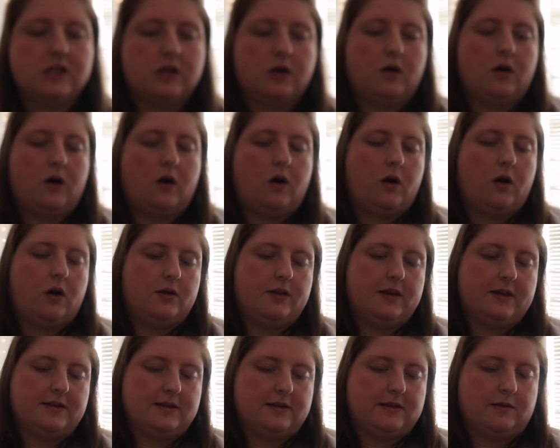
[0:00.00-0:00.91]
oh,
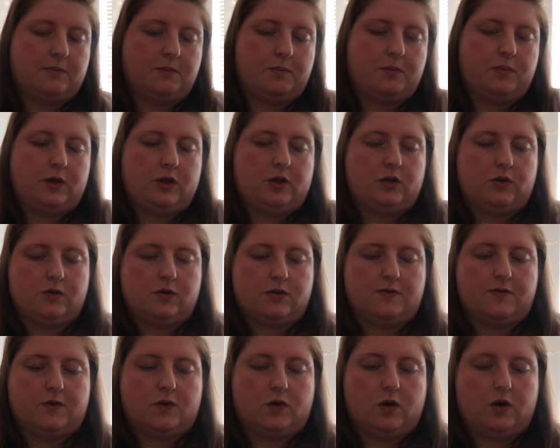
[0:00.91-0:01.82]
this is a
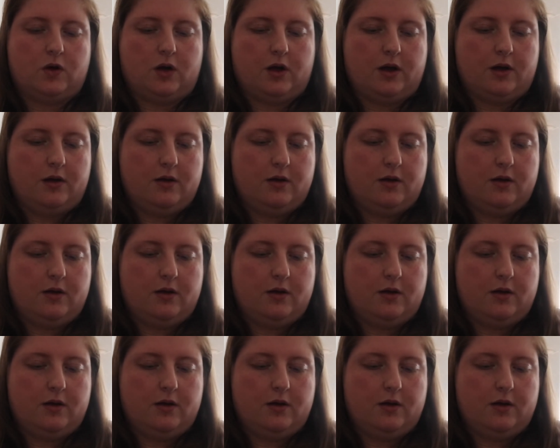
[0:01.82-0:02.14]
beautiful colour.